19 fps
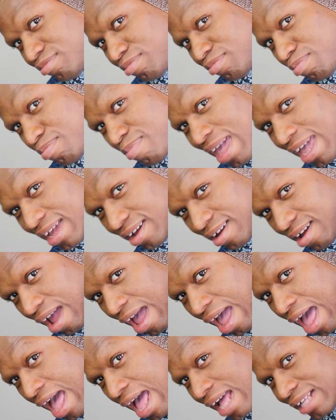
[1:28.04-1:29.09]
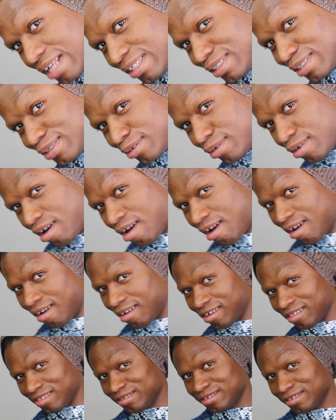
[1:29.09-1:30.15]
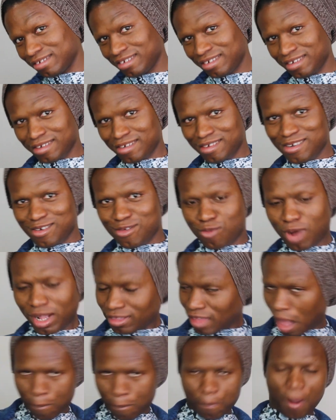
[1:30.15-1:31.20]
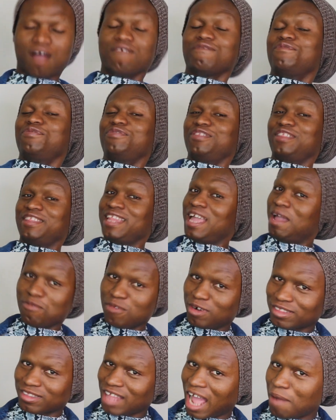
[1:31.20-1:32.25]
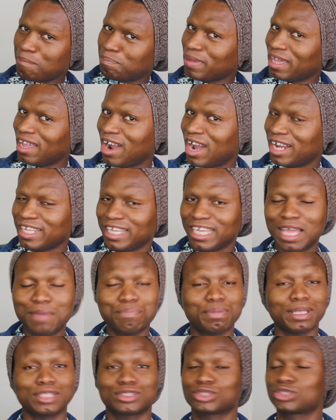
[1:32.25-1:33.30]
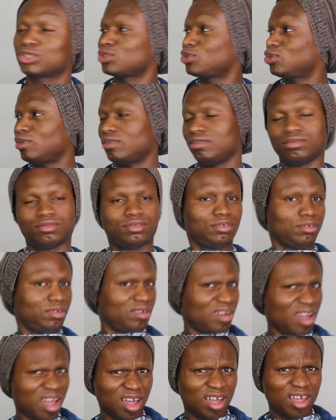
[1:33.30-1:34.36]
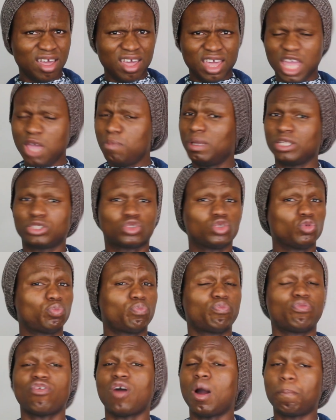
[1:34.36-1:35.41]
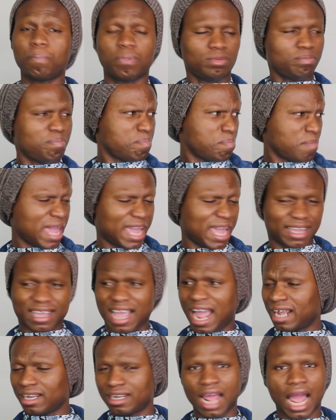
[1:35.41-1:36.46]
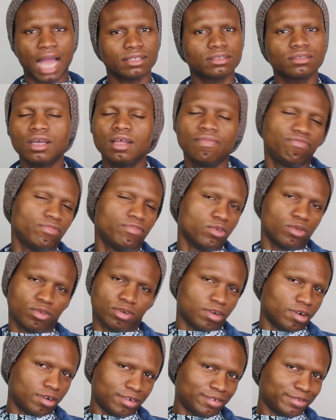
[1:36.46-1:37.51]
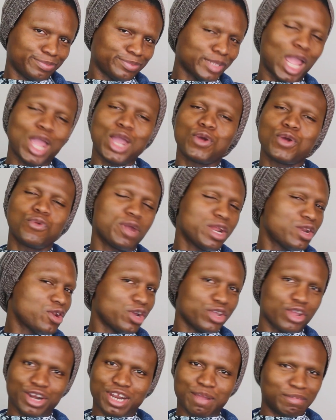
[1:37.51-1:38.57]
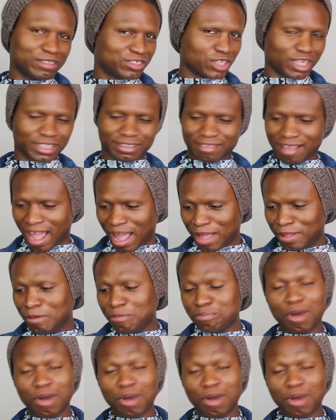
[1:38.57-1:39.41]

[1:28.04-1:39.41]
Meg Cat, girl. What type of name would that be, honey? It be too it be too prop, Meg, and Kaz. No, girl. We know your name is not that.